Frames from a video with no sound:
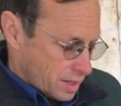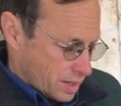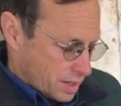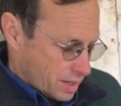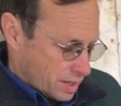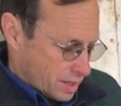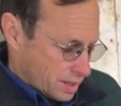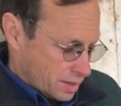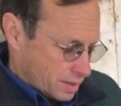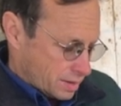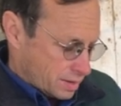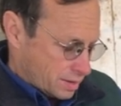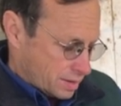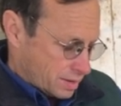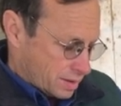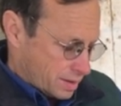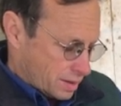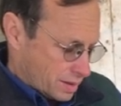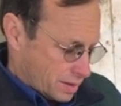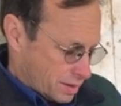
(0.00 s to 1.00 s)
and
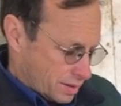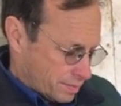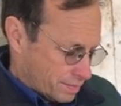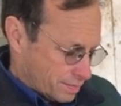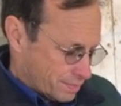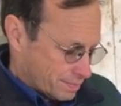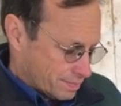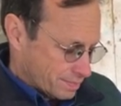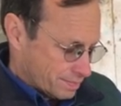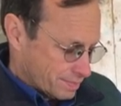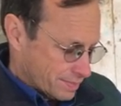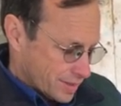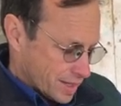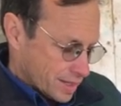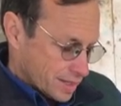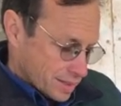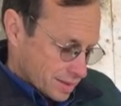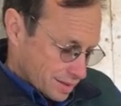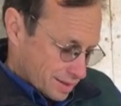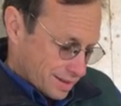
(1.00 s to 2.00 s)
um,
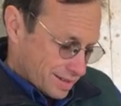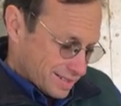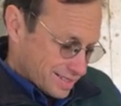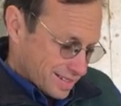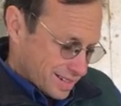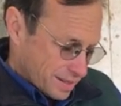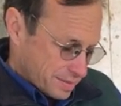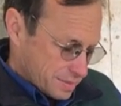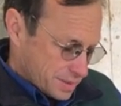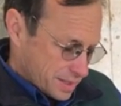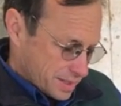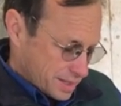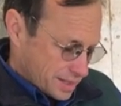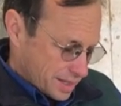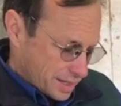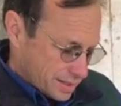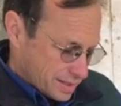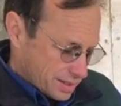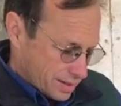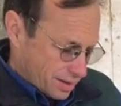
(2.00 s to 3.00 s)
a lot of times it
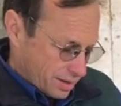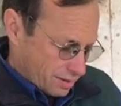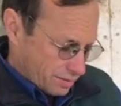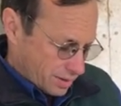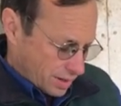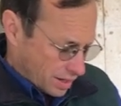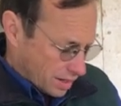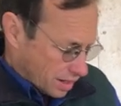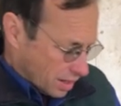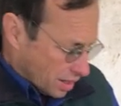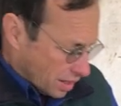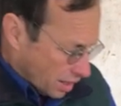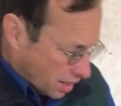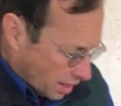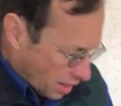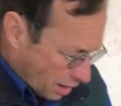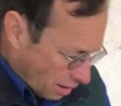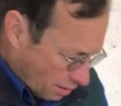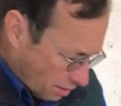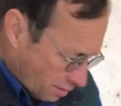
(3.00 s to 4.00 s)
takes care of it.
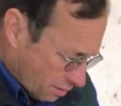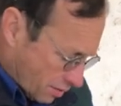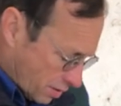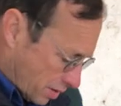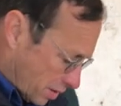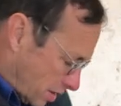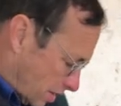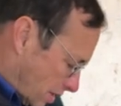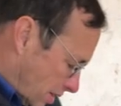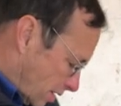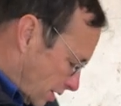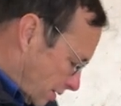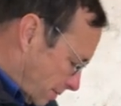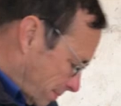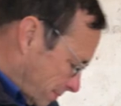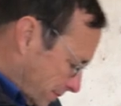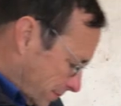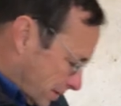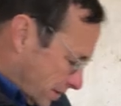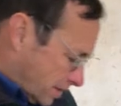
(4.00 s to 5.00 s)
However,
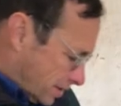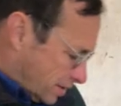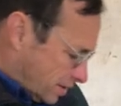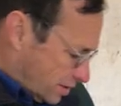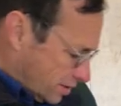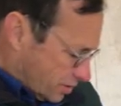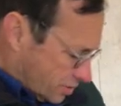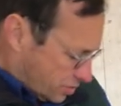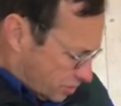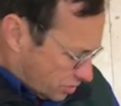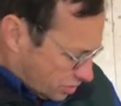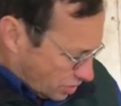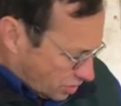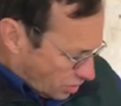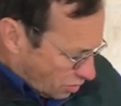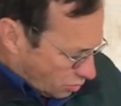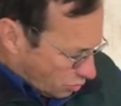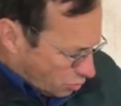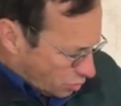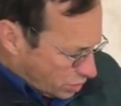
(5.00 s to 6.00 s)
um, there's
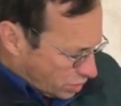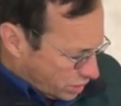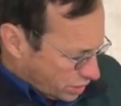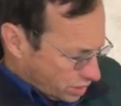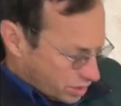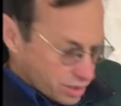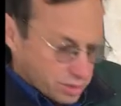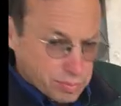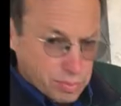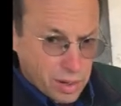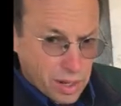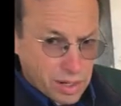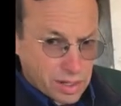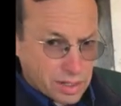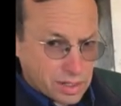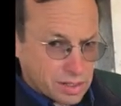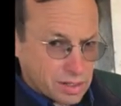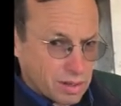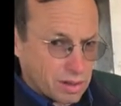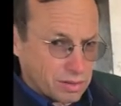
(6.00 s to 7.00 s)
a really good
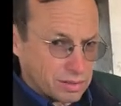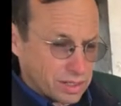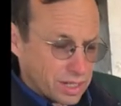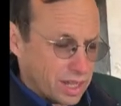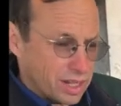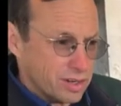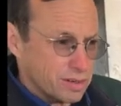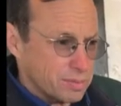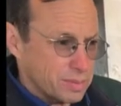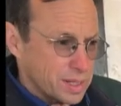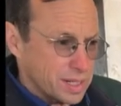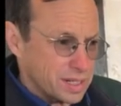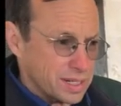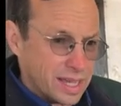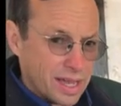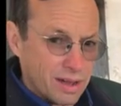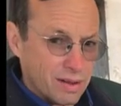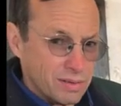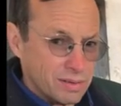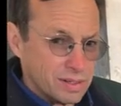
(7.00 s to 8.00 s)
product called Uddermint
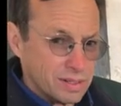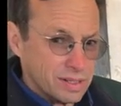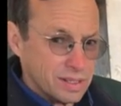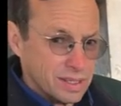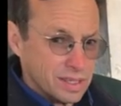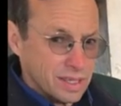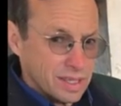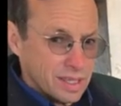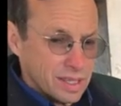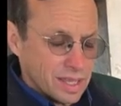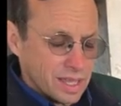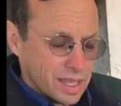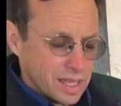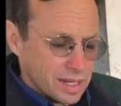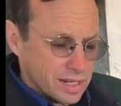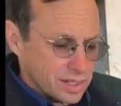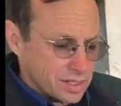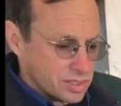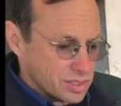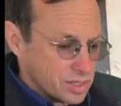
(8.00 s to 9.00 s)
Out,
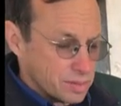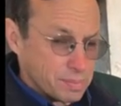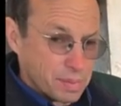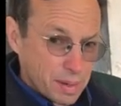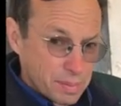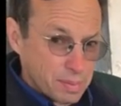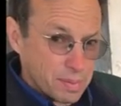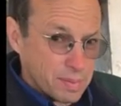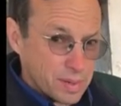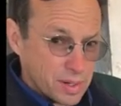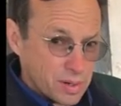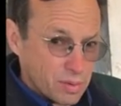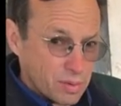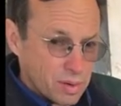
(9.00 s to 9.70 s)
and it's peppermint